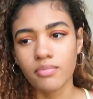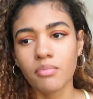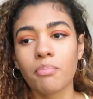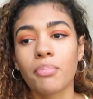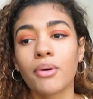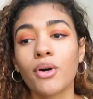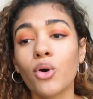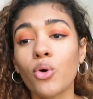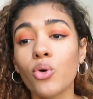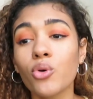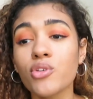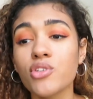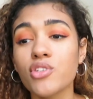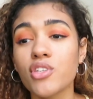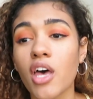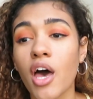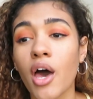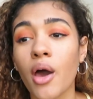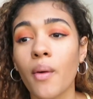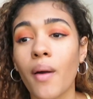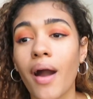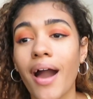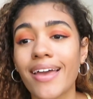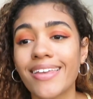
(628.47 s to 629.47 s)
But
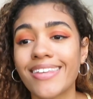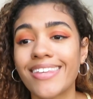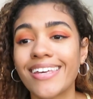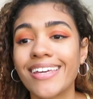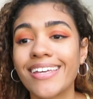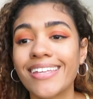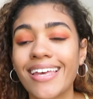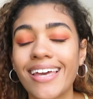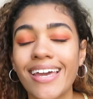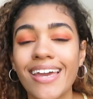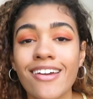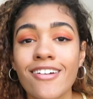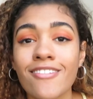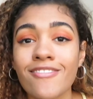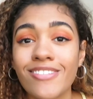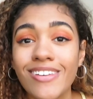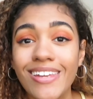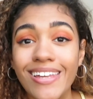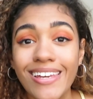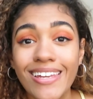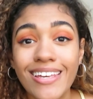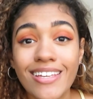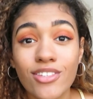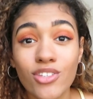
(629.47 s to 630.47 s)
also, I think that if
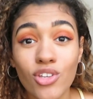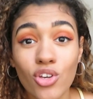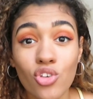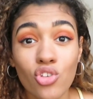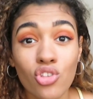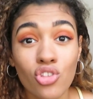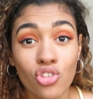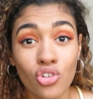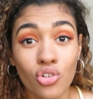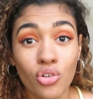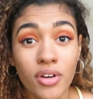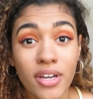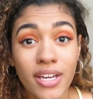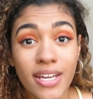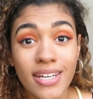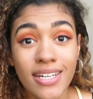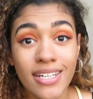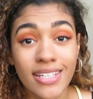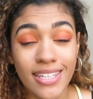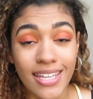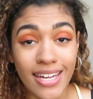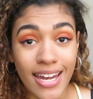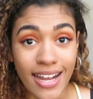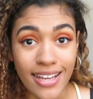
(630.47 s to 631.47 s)
Lily does
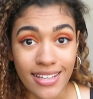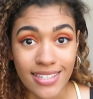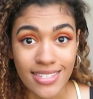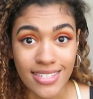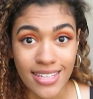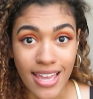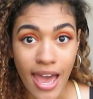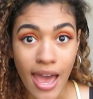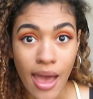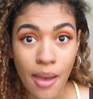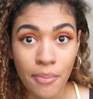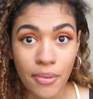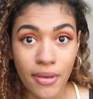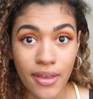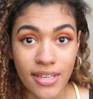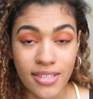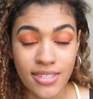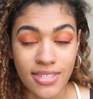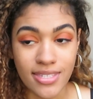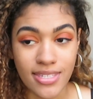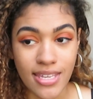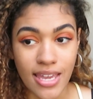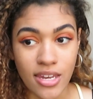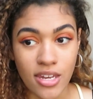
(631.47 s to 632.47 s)
join the next step
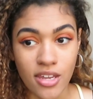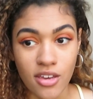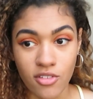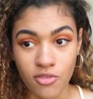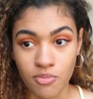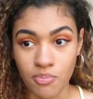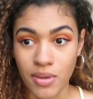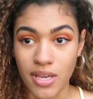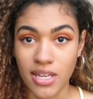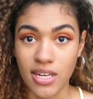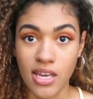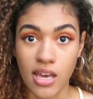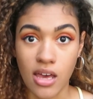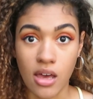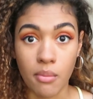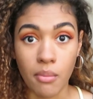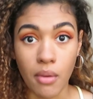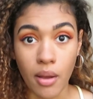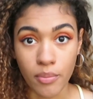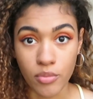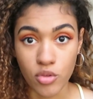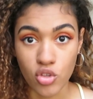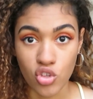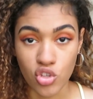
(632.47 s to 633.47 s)
instead of being at her
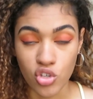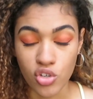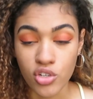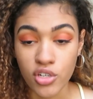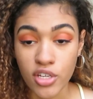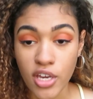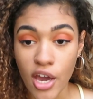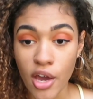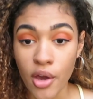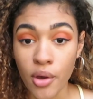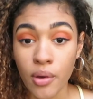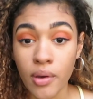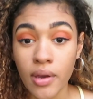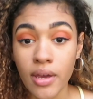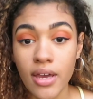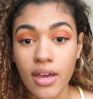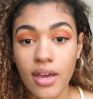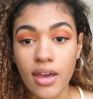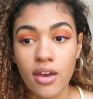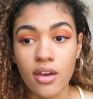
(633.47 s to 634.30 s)
mom's studio,